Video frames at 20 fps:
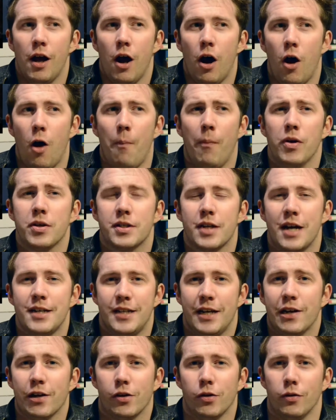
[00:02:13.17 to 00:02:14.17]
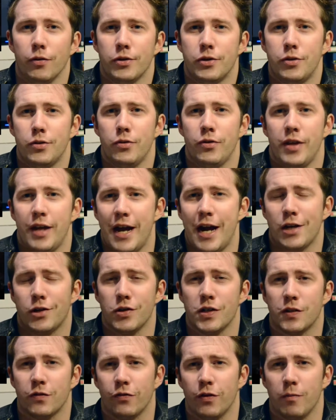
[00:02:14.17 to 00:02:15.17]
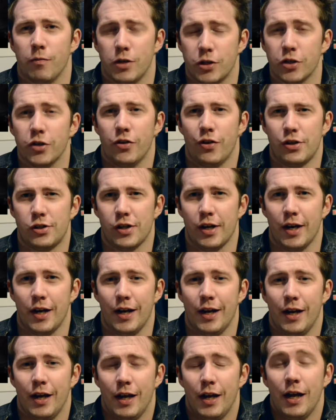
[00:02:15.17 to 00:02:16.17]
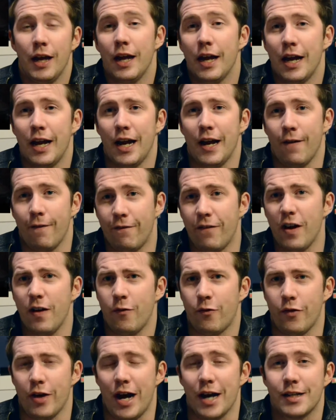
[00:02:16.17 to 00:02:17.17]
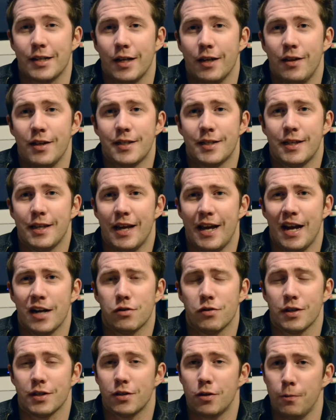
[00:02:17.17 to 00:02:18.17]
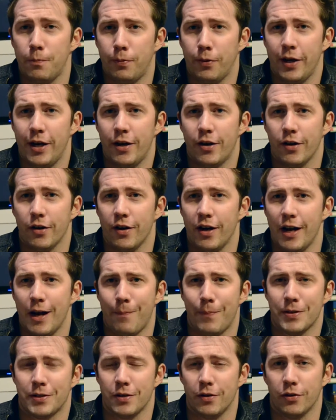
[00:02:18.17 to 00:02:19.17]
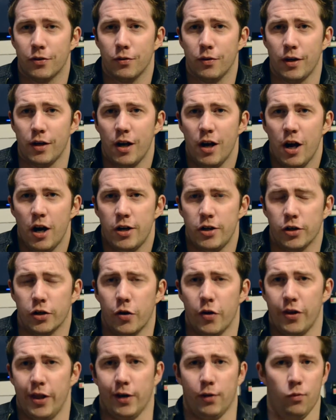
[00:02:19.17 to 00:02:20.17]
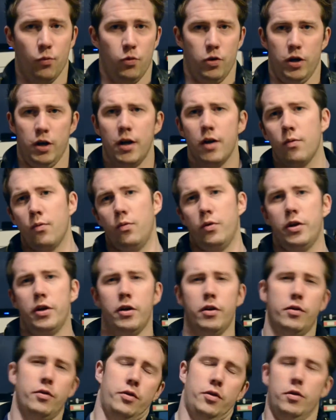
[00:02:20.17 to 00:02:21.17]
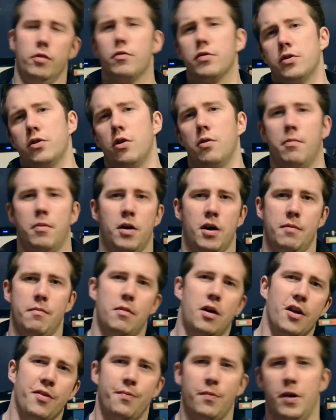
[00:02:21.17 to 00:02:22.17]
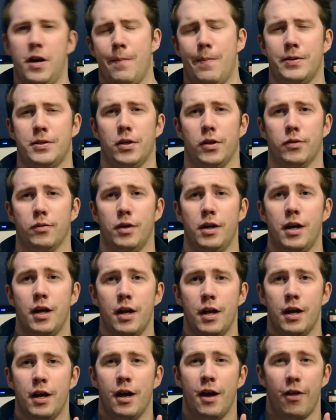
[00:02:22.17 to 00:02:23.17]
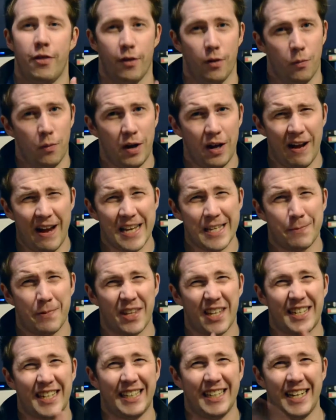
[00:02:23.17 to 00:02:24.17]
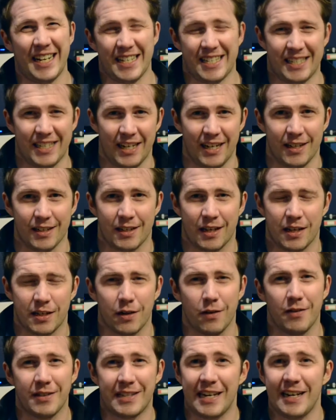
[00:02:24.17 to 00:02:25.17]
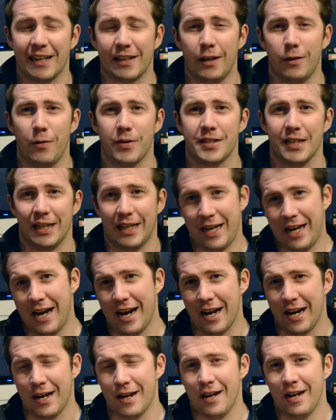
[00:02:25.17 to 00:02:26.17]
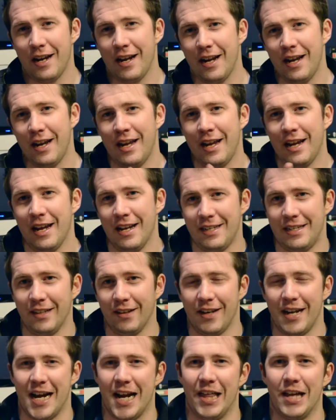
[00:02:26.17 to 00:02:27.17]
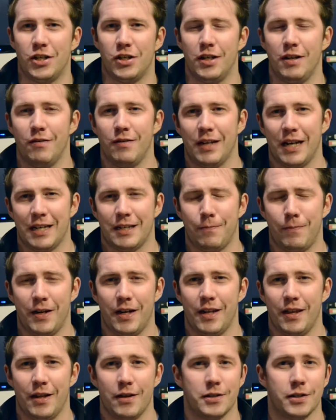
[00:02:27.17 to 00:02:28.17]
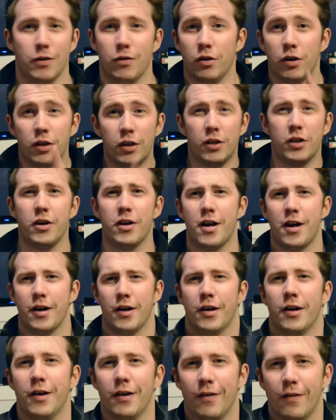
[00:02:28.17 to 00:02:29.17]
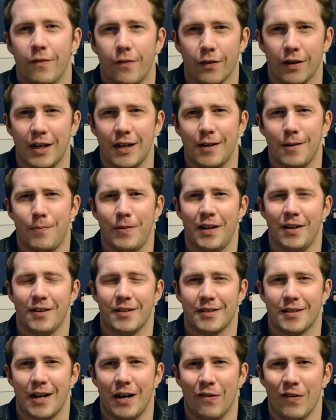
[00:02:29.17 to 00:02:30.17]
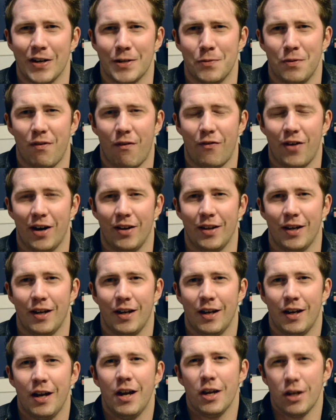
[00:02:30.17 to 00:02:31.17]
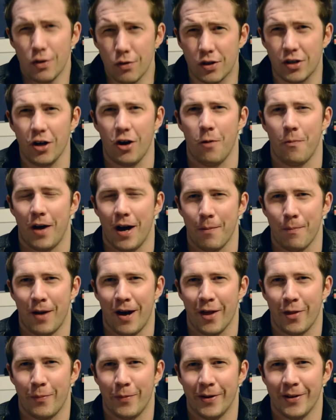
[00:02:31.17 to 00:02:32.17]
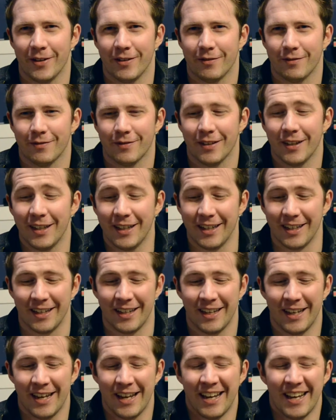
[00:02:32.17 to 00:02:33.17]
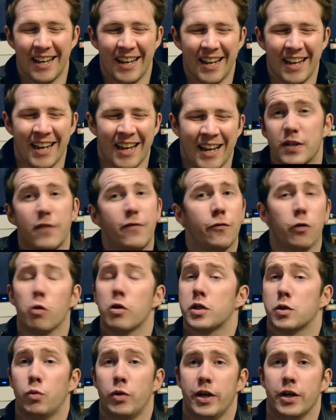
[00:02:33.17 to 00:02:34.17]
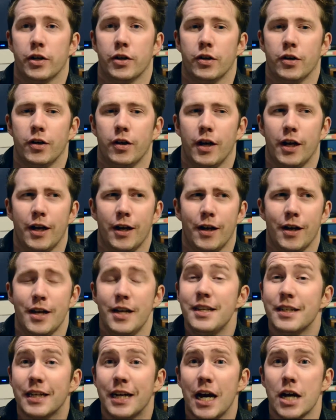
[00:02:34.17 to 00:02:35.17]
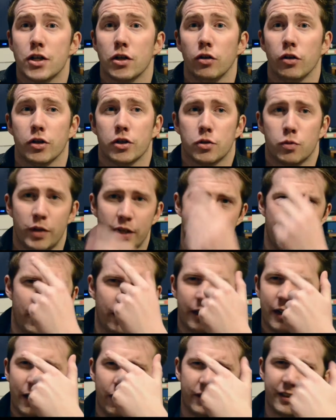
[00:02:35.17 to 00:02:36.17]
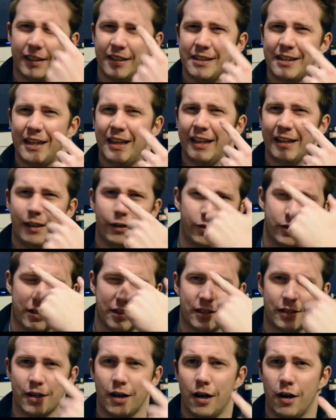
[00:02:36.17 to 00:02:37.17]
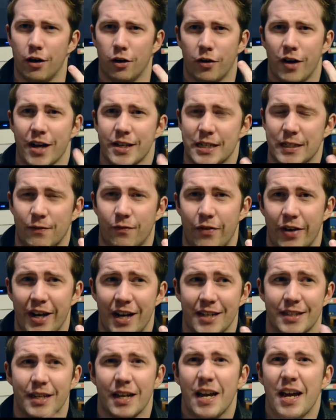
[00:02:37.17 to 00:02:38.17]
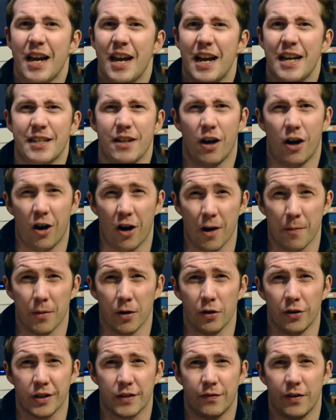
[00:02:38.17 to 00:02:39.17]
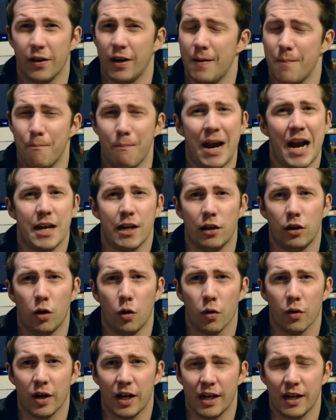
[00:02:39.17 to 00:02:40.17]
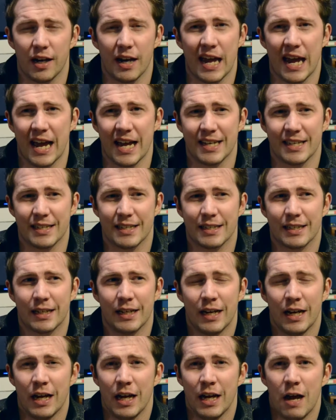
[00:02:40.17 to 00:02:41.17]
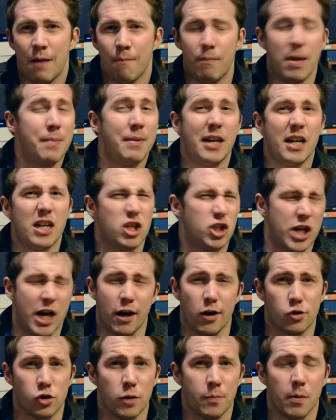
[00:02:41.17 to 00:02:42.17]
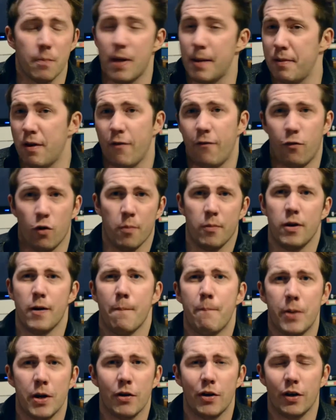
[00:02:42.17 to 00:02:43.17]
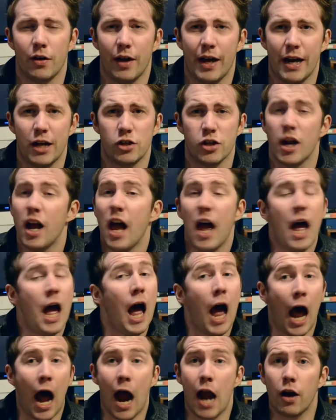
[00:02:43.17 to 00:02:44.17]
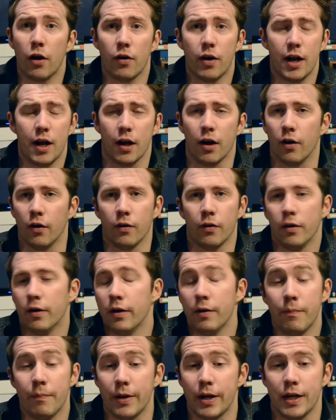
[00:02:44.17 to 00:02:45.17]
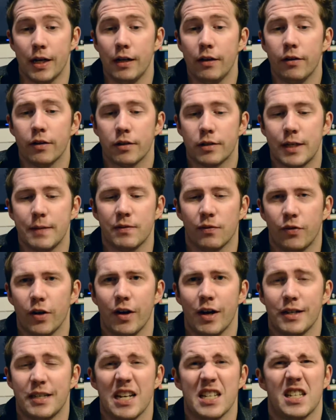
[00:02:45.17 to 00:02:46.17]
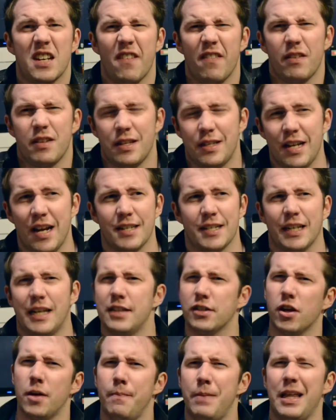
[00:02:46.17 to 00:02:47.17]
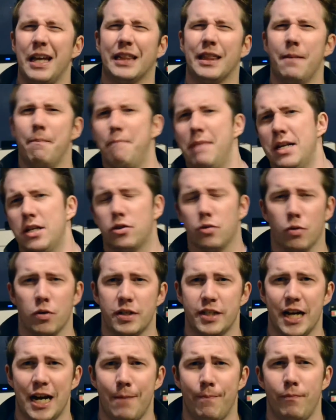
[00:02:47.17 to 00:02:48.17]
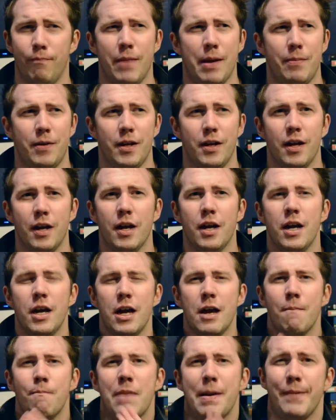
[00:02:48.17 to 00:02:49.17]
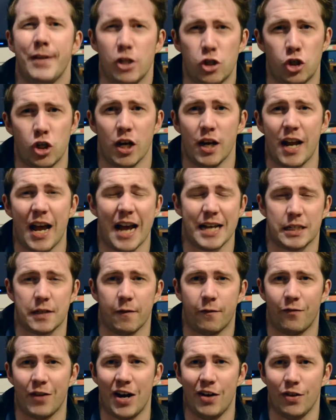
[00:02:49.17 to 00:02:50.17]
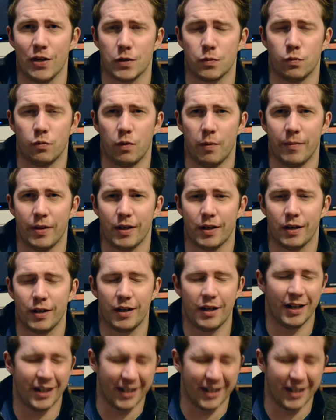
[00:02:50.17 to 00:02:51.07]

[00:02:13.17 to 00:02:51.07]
almost identical to the actress from Return of the Jedi. And fun fact, this is the actress who played her in Episode 3. And you're going like, what, Will? There was no Mon Mothma in Episode 3. There was, but they deleted scenes. So it technically wasn't canon until now that she would get to be in there. So good on her for getting to be in a Star Wars movie finally. You go, Mon Mothma. Forrest Whitaker. His character looks sweet. Like, he looks like he's got like a little scar across his face. His armor looks very Mandalorian-esque. Maybe a Shadow Trooper, maybe a former Imperial agent. I don't know. But he seems very intense, like he's going to be like the mentor type. Maybe Jyn has to find this woman.